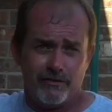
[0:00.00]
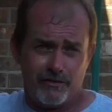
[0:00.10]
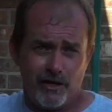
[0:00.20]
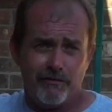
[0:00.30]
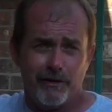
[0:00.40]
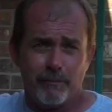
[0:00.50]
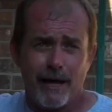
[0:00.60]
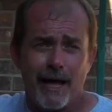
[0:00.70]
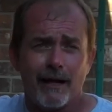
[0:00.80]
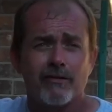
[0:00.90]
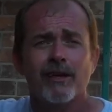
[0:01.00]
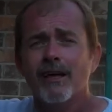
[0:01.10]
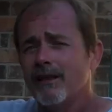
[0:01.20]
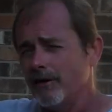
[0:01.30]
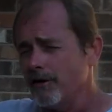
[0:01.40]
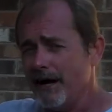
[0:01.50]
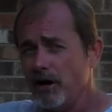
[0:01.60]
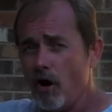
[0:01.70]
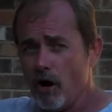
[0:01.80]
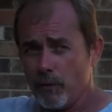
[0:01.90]
and stuff in bags. They're not in
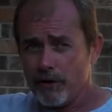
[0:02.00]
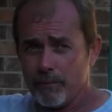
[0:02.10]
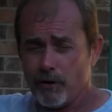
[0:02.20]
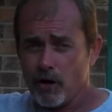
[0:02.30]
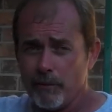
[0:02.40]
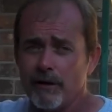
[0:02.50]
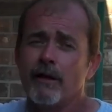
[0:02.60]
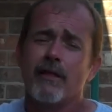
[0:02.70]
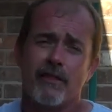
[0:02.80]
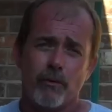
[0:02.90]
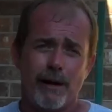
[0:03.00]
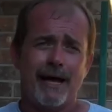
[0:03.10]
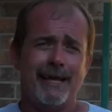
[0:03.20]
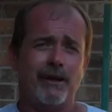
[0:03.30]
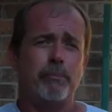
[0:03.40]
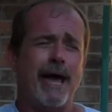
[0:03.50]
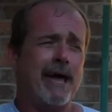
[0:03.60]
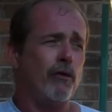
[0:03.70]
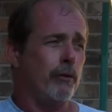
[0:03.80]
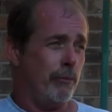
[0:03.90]
the hardware department, they're back in the
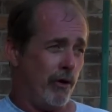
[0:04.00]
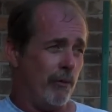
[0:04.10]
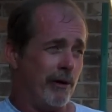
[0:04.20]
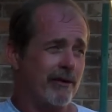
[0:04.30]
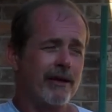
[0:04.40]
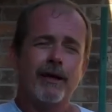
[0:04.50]
panel department.